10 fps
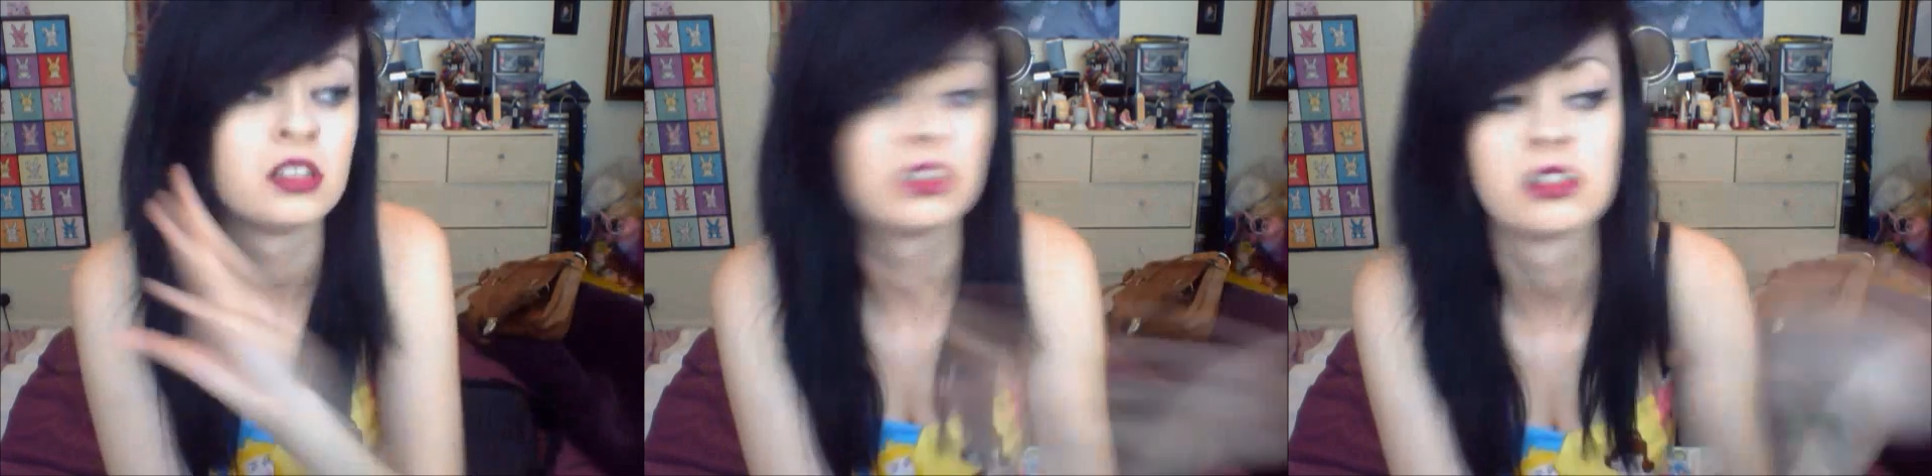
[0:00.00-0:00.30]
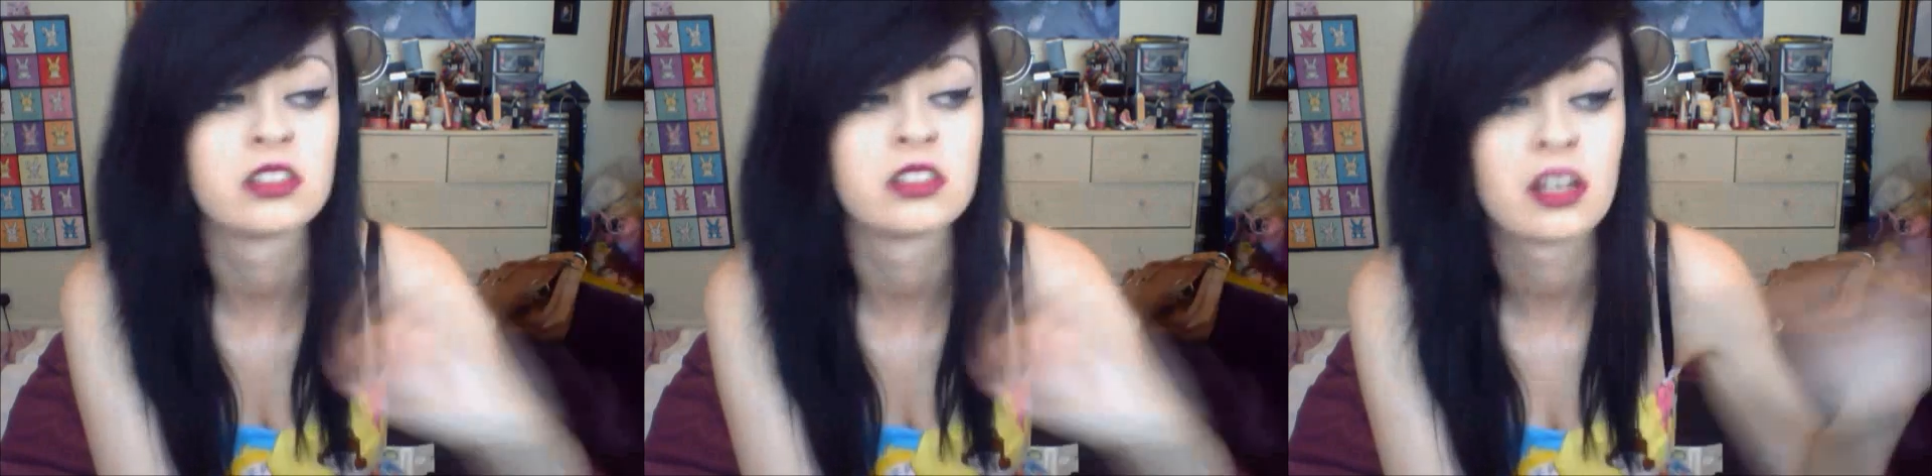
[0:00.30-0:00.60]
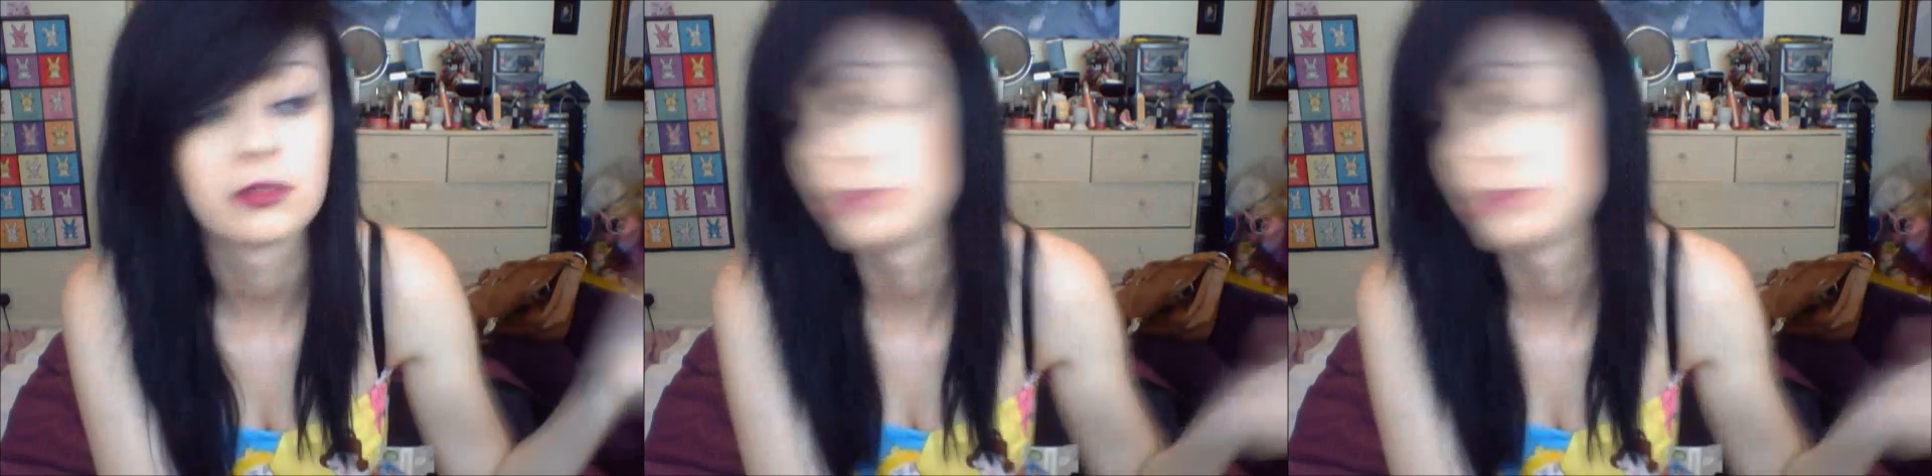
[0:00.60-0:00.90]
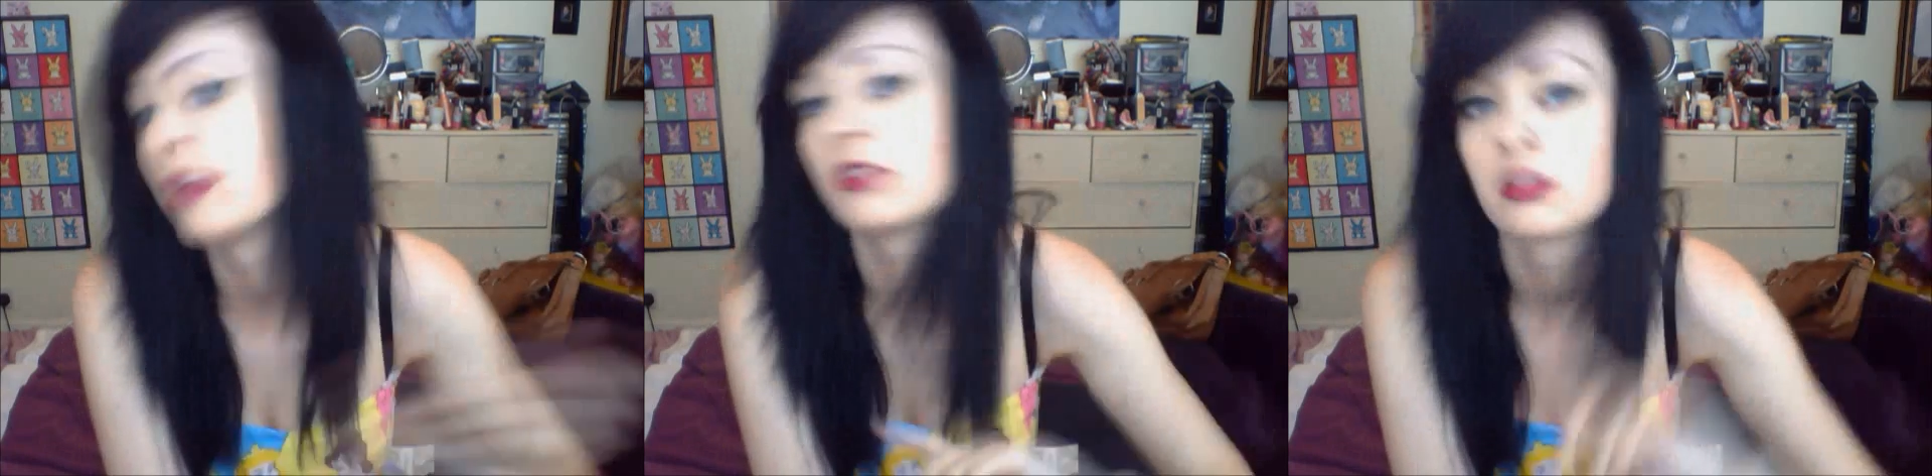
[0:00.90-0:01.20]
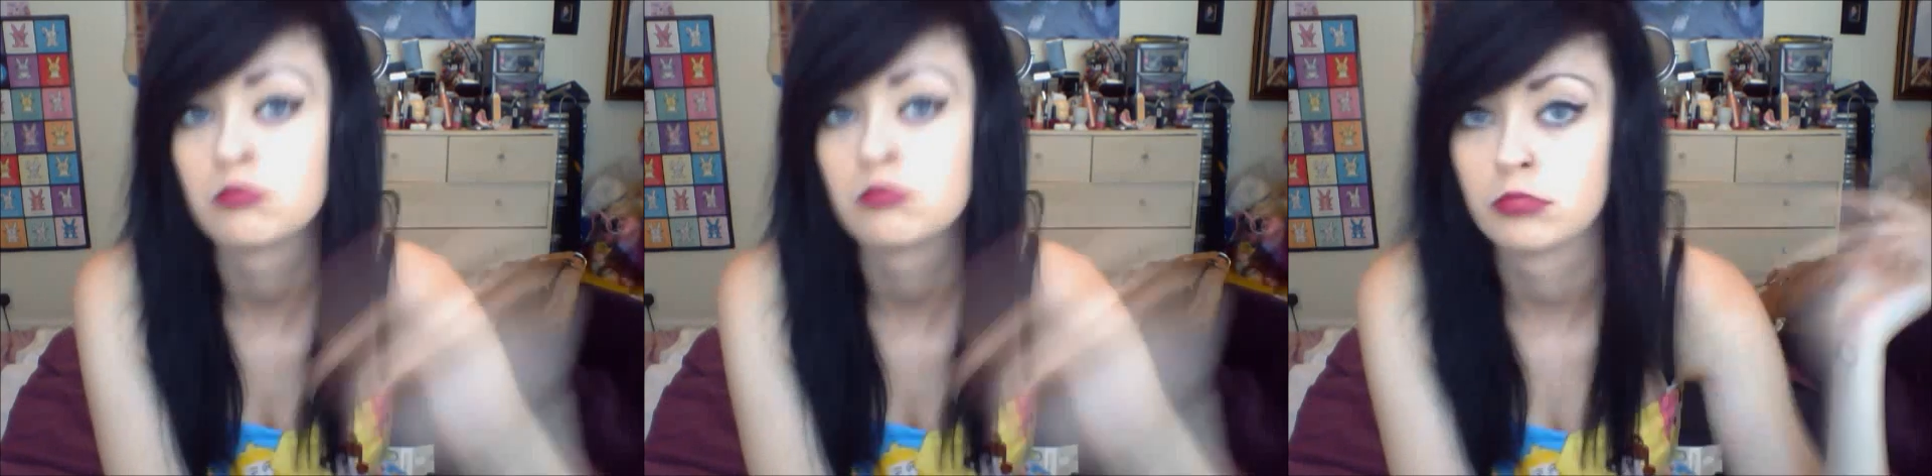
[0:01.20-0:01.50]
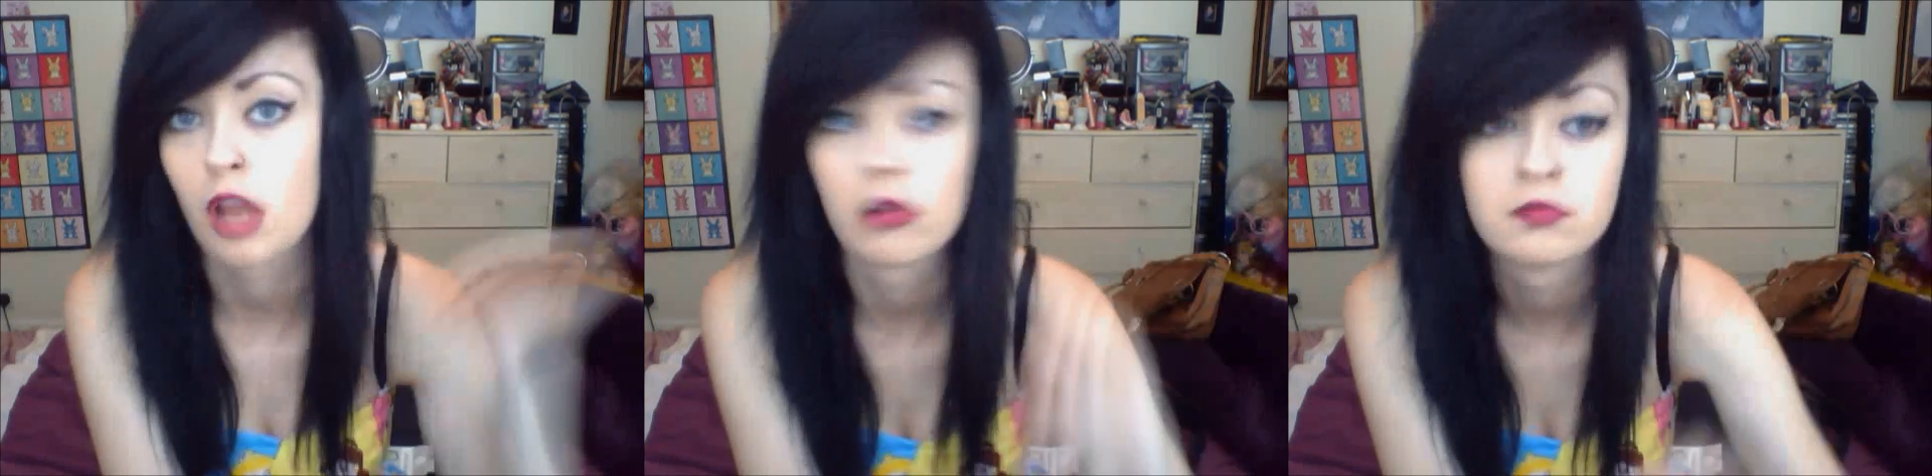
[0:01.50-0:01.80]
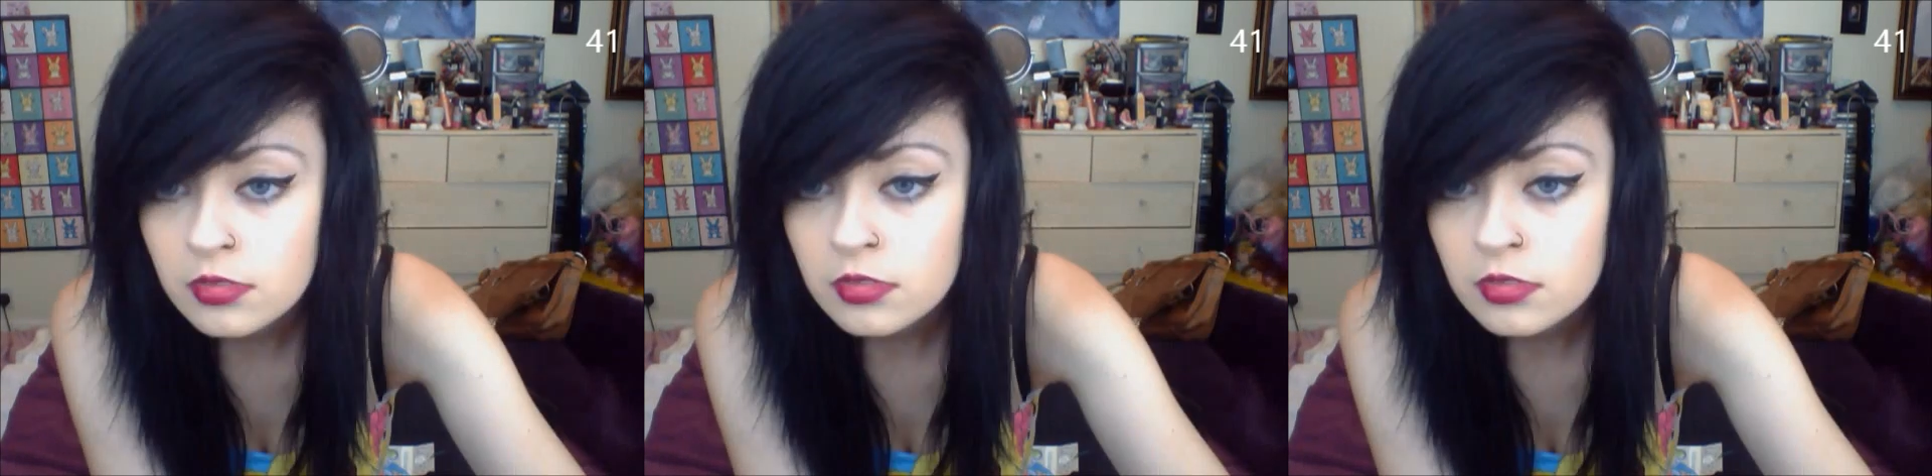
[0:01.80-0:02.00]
Oof, milk, no.